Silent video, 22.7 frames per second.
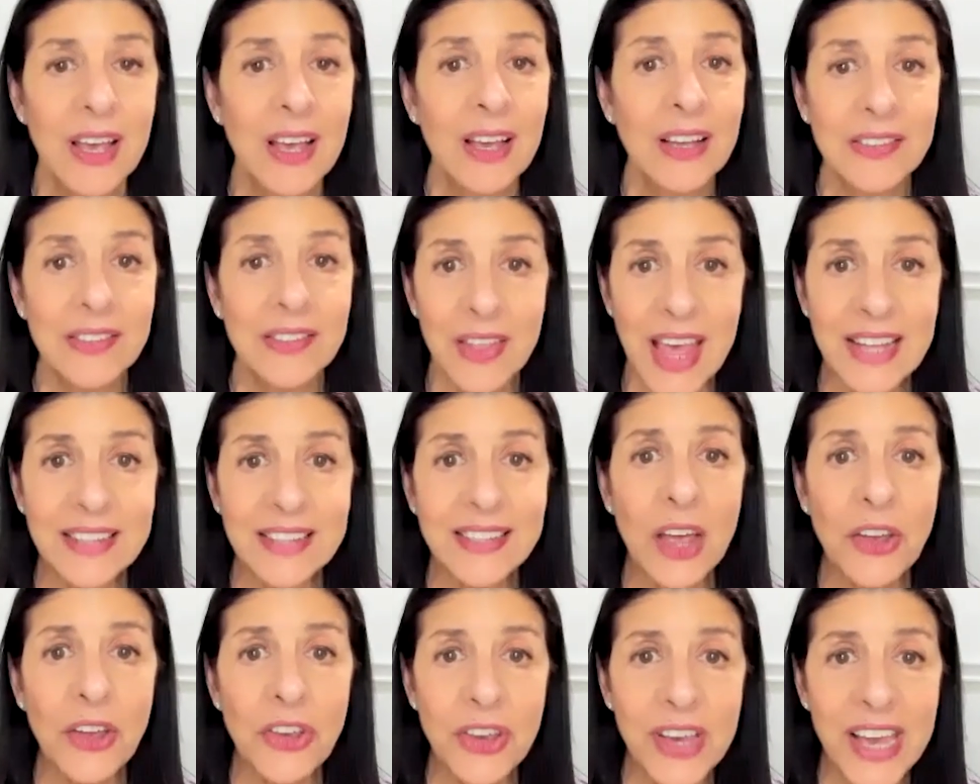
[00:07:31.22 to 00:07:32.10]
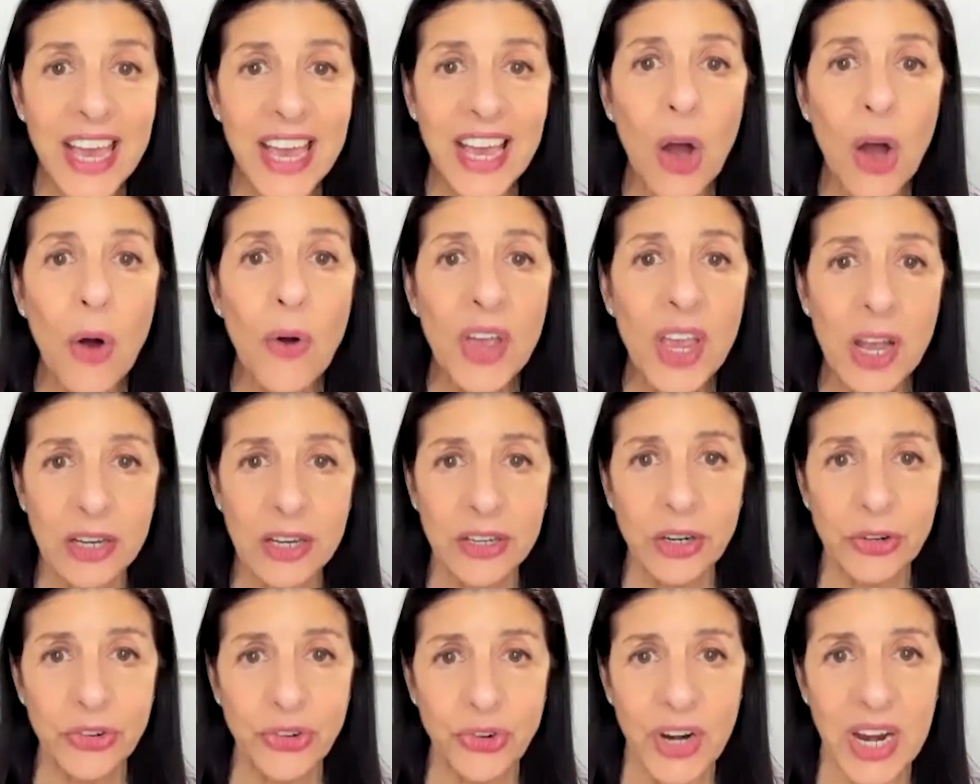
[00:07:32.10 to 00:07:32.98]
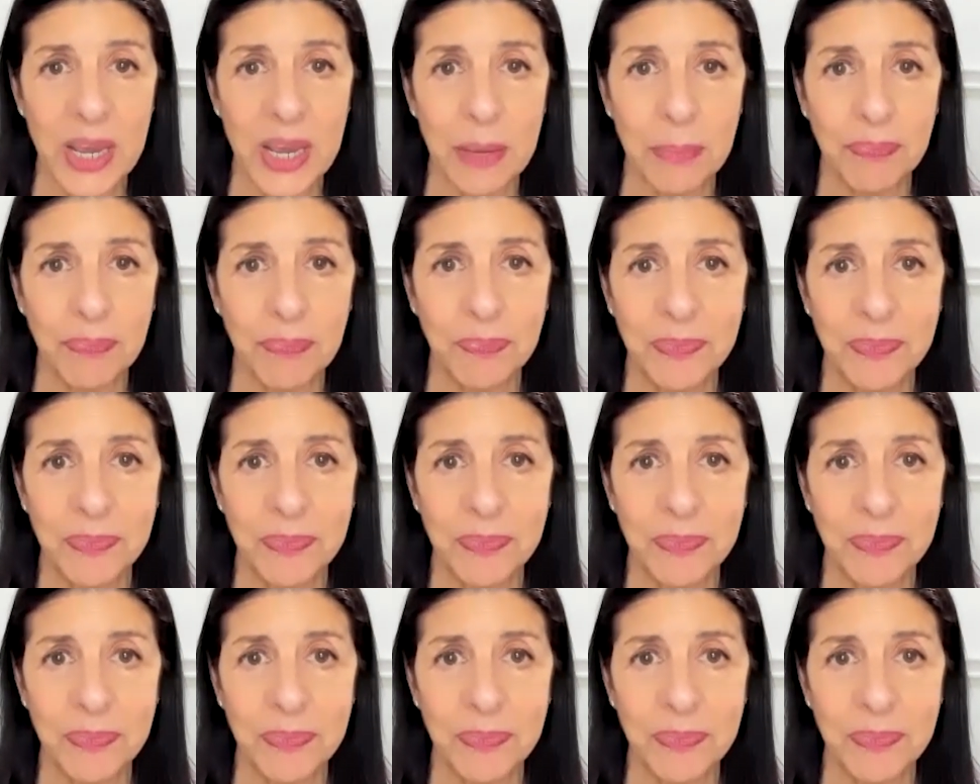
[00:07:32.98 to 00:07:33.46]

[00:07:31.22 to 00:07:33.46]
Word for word: So that's how you get going on your dream.